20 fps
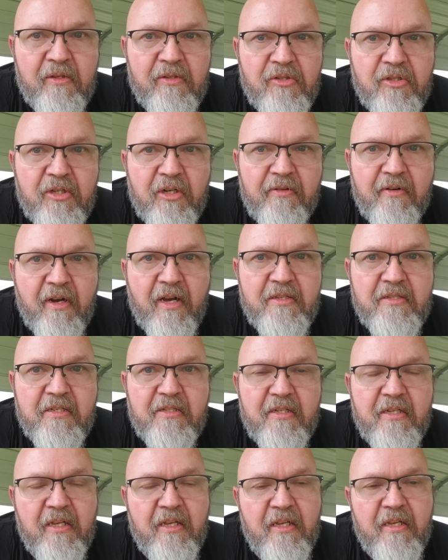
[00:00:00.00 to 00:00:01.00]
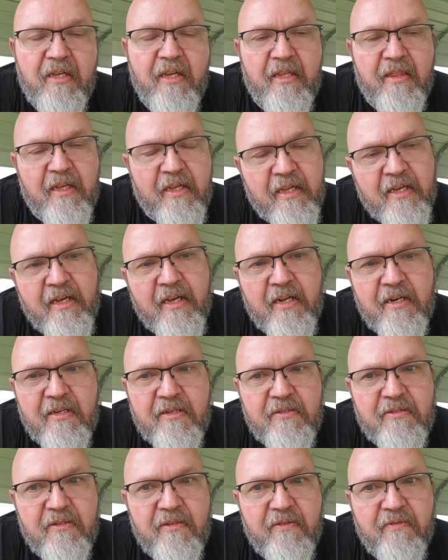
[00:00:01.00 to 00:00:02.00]
generosity and the
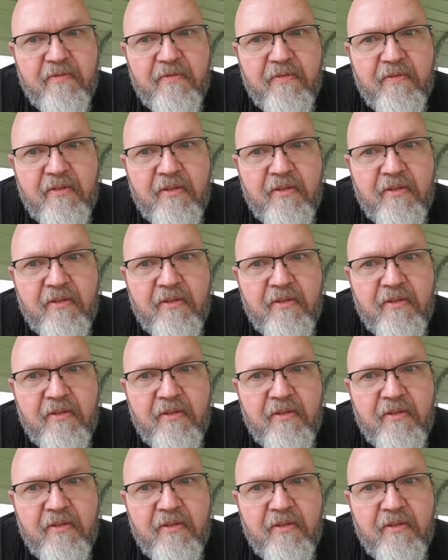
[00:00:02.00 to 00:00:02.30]
kindness of